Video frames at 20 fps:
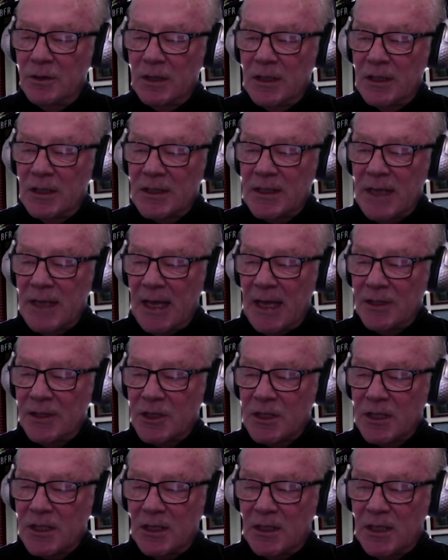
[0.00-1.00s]
these sad
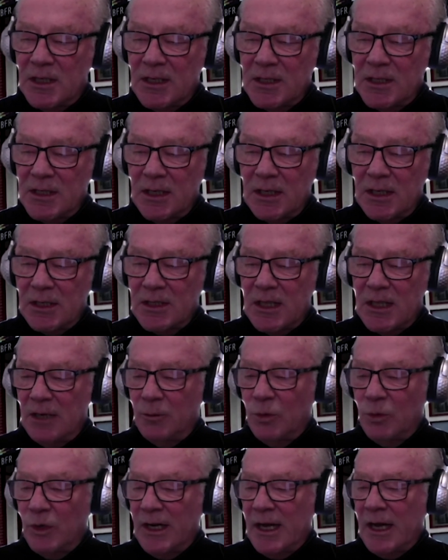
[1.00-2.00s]
statistics that
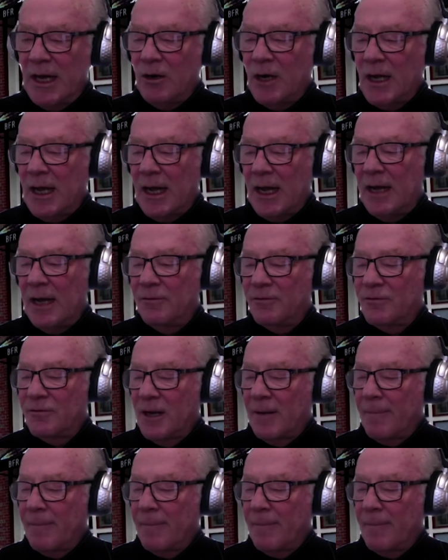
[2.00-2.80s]
we now have